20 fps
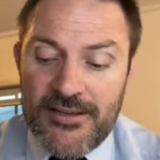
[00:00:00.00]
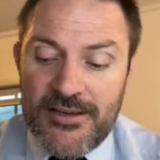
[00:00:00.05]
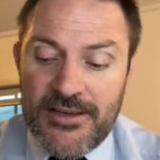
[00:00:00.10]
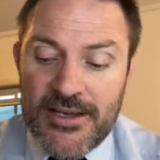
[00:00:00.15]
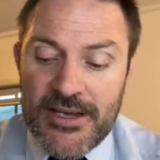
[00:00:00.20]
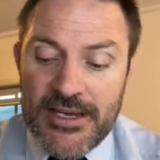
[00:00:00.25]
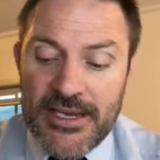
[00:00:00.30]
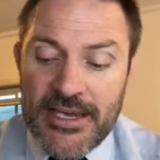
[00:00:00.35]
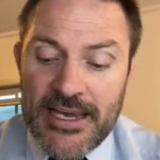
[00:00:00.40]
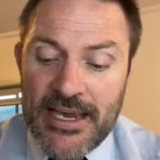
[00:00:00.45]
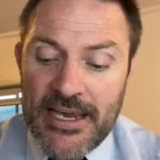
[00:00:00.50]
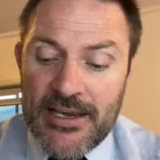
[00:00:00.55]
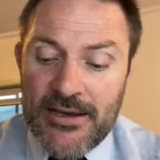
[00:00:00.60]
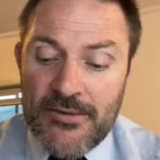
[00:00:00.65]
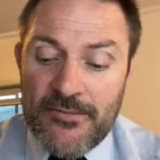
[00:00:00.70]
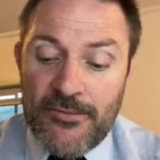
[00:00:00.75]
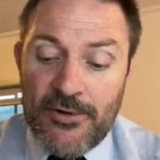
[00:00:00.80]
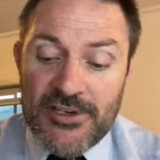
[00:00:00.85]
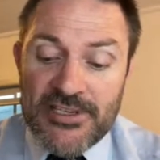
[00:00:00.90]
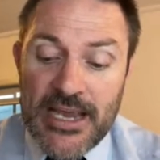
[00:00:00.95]
Okay,
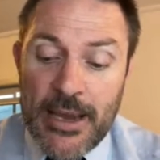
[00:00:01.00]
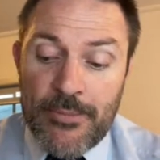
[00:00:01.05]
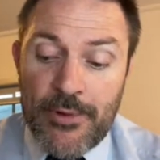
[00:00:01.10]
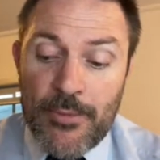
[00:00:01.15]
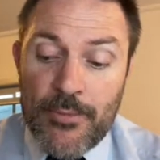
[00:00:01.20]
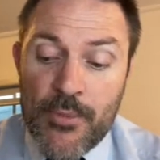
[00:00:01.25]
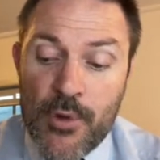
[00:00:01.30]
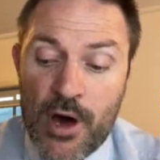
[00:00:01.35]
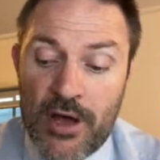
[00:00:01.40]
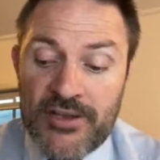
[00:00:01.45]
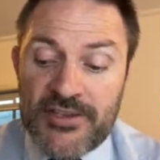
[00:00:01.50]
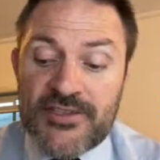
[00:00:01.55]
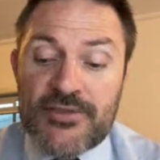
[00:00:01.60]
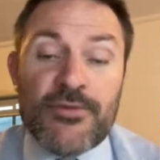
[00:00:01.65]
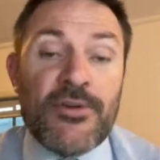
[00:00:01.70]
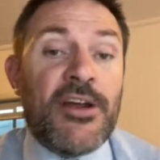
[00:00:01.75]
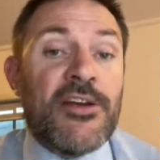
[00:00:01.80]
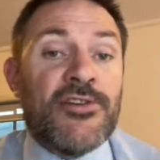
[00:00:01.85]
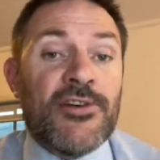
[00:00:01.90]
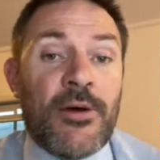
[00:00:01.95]
for example,
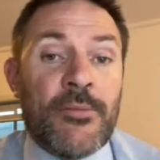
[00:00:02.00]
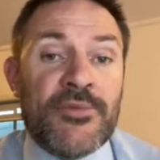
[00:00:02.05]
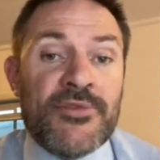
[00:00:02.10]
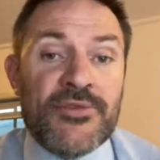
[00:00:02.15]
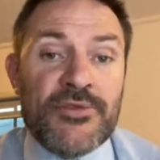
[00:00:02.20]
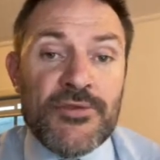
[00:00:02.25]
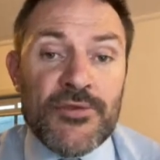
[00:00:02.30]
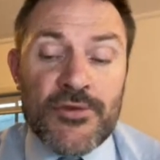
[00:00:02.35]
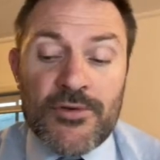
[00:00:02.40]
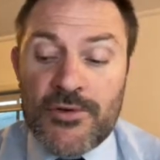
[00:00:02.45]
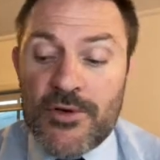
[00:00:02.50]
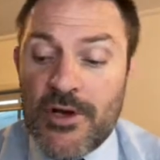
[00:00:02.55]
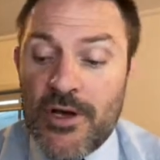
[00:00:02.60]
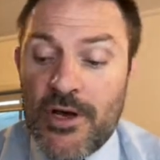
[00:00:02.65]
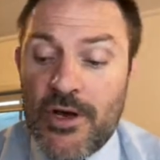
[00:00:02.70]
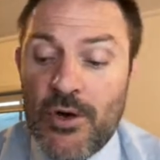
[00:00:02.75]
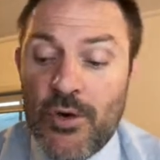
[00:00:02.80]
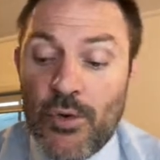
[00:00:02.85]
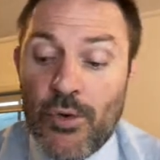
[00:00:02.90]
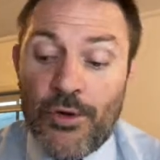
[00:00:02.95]
-3 times 2,
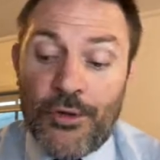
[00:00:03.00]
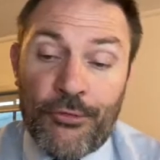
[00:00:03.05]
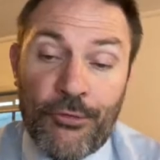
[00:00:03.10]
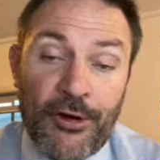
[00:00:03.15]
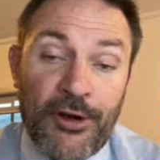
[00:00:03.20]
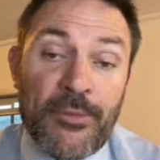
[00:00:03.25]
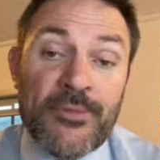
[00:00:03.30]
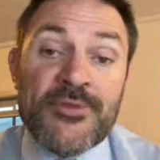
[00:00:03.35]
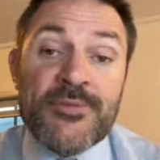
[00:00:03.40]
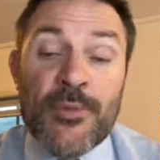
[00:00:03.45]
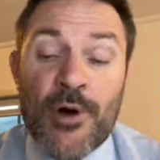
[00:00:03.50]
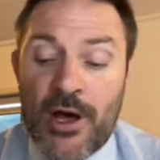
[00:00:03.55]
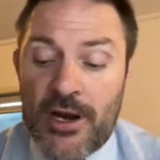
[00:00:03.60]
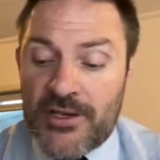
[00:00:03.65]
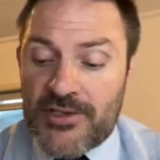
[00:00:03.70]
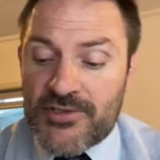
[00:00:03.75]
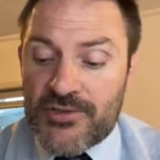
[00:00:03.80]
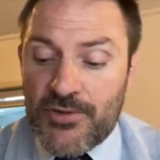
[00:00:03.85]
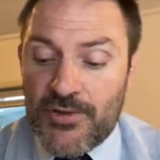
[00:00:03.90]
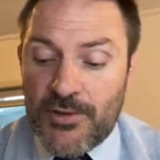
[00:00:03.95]
or 3 times
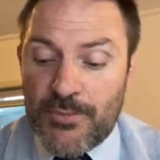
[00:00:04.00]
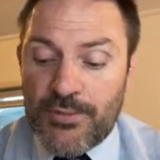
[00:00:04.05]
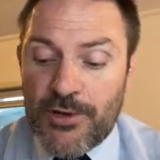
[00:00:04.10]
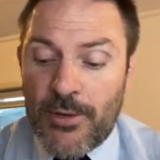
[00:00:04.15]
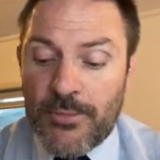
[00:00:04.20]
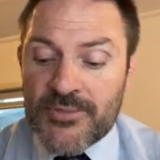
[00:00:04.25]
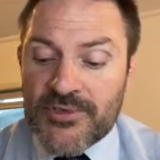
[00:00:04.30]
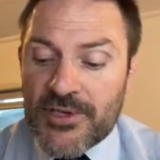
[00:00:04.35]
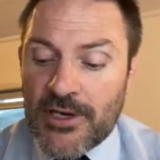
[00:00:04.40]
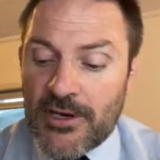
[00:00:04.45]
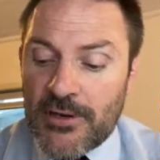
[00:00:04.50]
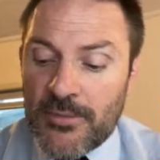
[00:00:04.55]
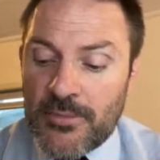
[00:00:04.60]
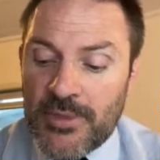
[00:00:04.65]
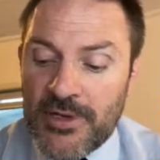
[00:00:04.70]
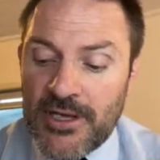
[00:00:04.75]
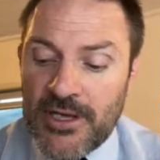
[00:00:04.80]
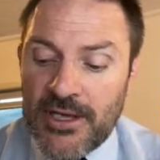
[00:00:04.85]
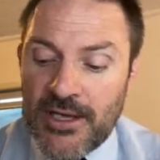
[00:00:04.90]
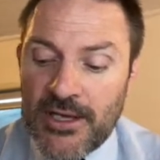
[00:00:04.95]
-2. The problem is going to
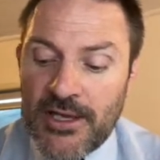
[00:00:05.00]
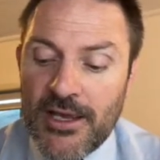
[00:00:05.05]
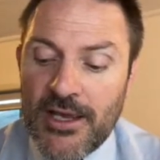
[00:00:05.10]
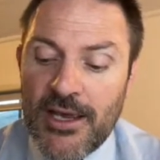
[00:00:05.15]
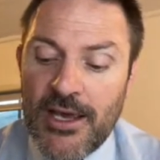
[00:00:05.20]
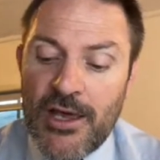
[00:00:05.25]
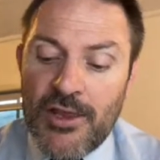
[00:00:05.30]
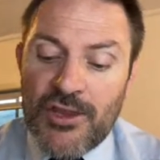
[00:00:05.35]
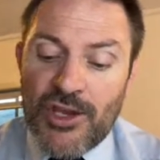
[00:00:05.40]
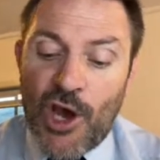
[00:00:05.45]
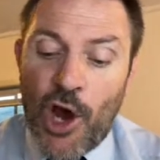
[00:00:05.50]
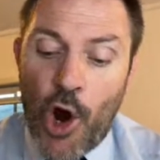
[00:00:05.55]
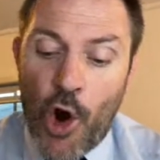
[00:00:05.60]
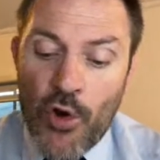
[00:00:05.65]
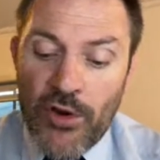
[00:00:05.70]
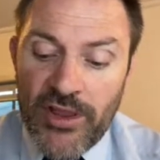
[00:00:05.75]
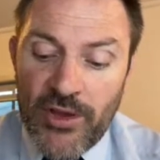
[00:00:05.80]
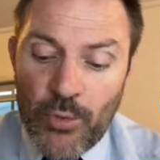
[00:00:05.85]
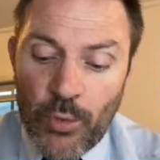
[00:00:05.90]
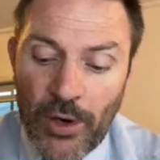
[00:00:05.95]
be the
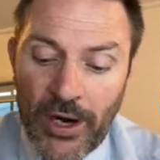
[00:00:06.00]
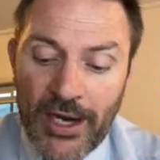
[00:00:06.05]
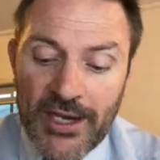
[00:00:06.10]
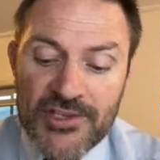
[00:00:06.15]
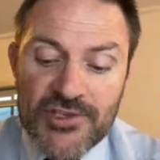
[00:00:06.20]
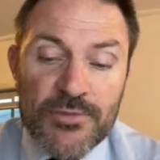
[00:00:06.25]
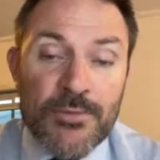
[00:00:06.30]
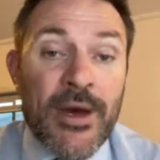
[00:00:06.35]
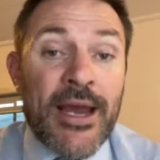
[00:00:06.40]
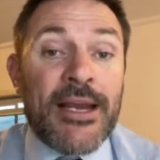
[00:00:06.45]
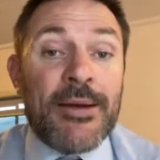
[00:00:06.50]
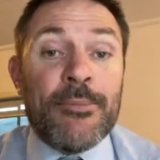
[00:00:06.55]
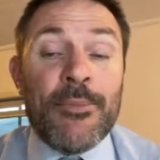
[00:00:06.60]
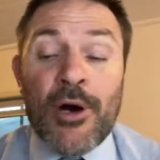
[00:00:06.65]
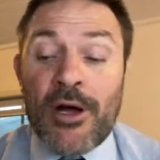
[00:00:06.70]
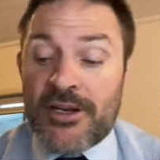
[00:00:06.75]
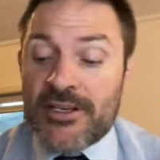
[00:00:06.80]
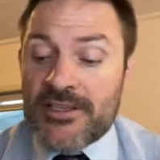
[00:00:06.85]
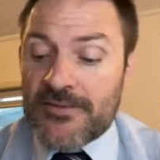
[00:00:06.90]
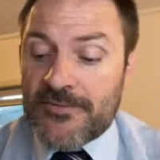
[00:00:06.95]
only way to make
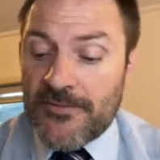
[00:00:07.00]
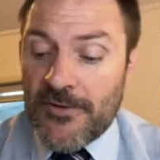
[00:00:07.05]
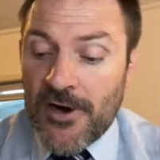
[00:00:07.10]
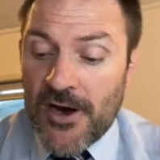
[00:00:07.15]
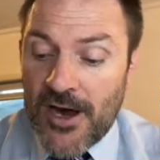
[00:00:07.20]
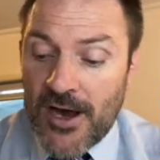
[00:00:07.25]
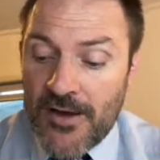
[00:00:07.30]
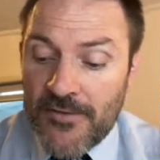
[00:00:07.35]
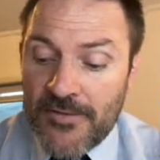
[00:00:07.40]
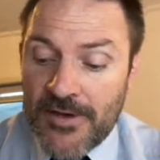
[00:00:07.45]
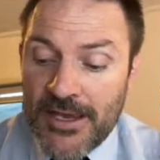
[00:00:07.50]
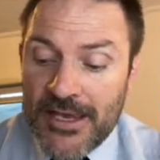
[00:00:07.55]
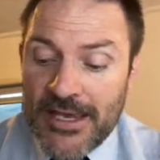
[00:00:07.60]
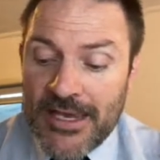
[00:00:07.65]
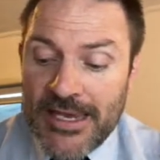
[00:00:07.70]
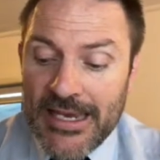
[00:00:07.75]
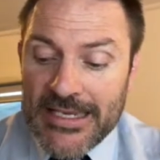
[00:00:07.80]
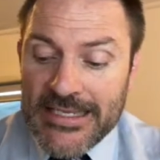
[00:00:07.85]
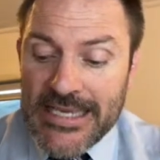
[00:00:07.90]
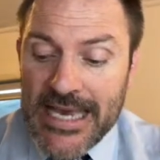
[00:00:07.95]
-5
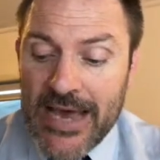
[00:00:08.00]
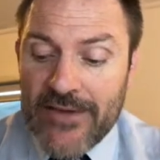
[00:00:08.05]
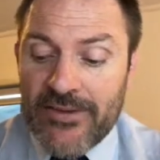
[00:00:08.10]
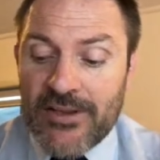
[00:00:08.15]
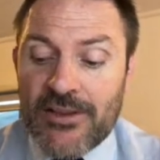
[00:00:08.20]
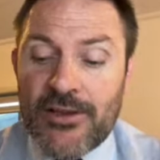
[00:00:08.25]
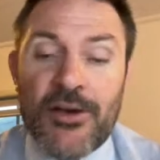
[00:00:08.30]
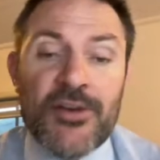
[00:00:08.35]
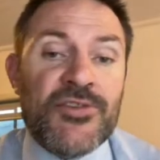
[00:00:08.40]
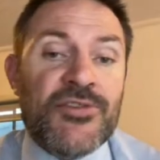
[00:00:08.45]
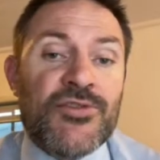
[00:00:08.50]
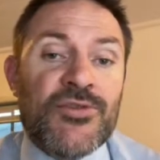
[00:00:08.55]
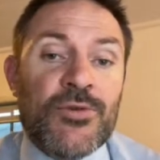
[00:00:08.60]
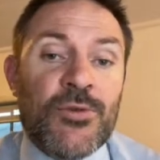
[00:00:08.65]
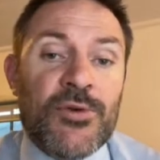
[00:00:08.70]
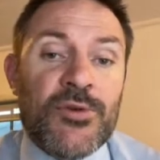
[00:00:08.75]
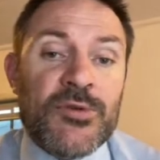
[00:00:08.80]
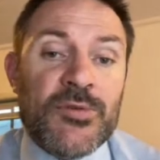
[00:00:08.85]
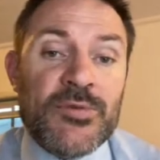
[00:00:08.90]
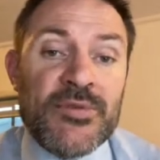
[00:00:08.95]
is having those two
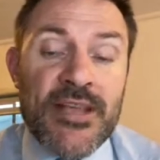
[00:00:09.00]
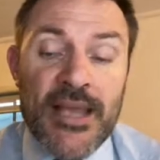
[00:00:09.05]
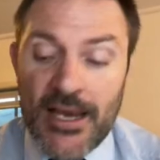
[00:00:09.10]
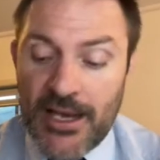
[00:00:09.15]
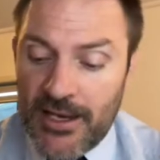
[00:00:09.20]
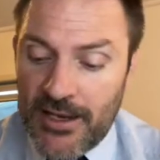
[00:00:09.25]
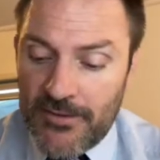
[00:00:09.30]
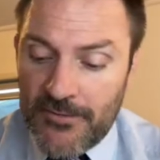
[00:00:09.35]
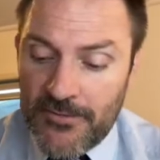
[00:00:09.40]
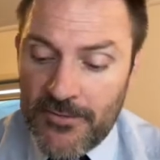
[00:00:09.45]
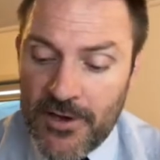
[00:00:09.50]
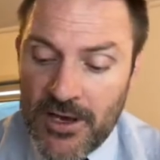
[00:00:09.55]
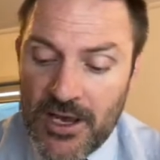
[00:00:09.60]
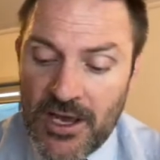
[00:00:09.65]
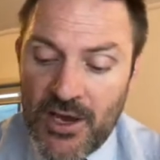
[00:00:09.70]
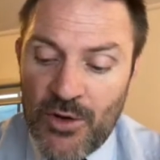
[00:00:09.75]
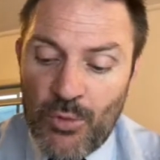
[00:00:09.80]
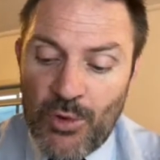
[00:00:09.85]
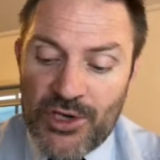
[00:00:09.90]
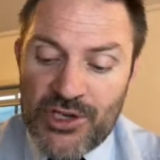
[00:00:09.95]
as negative,
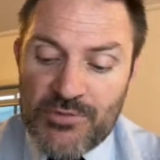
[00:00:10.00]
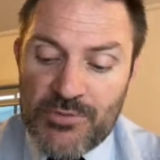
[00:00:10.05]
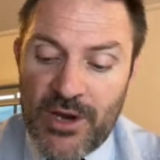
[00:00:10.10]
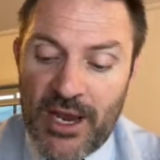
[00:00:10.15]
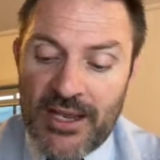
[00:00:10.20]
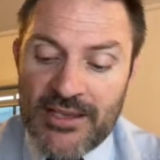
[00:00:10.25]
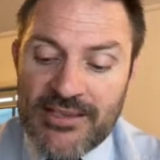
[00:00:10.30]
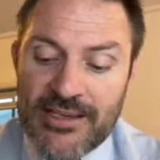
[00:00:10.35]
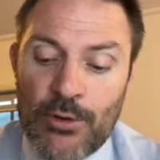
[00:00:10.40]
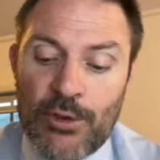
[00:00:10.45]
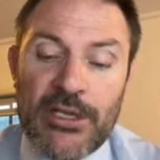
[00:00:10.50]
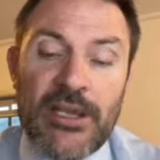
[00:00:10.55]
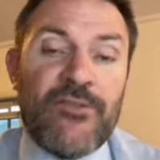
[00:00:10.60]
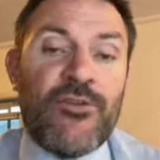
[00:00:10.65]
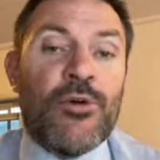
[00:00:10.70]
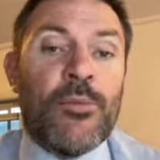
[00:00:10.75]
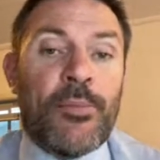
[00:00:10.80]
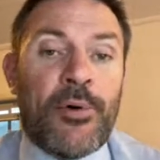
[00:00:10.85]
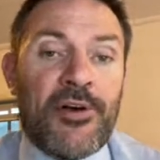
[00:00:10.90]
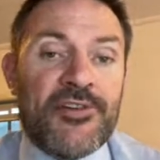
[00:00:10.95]
which means they will give
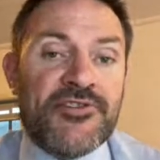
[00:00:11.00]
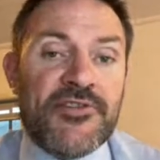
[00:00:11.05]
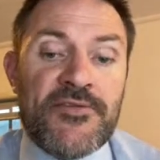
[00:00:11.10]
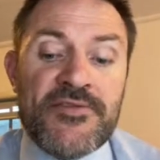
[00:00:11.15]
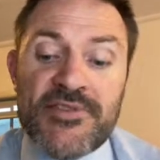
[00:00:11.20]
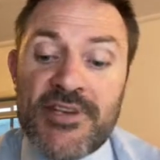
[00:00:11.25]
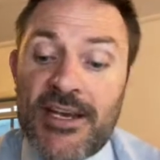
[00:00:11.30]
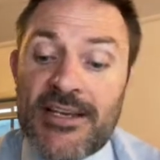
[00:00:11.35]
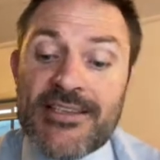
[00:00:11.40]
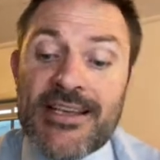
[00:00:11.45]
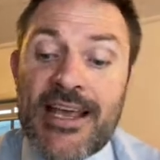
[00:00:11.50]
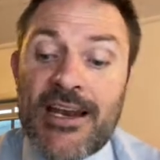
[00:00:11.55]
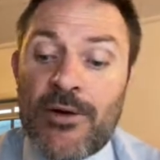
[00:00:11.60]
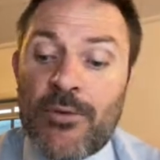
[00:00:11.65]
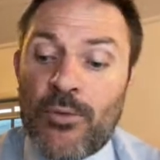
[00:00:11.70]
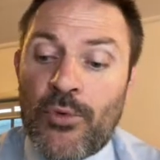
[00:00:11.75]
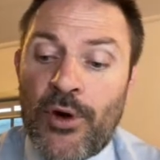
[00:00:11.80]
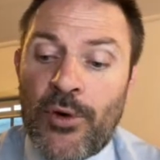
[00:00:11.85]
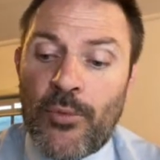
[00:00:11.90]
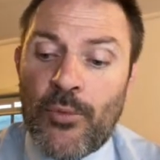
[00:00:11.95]
you a positive 6 and it
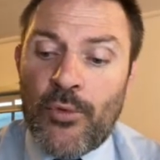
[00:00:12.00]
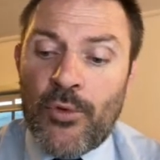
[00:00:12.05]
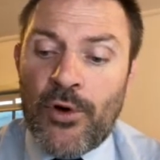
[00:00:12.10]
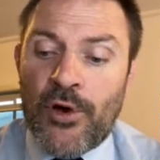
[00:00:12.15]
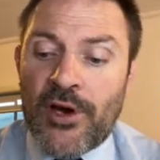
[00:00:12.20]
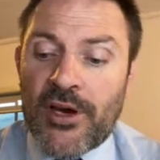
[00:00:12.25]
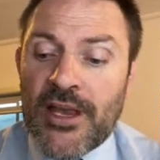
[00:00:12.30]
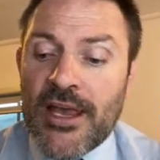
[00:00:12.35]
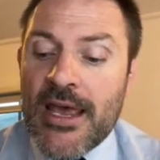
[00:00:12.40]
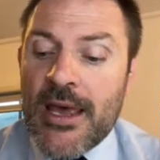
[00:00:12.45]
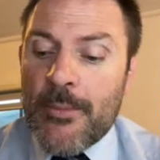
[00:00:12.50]
won't work.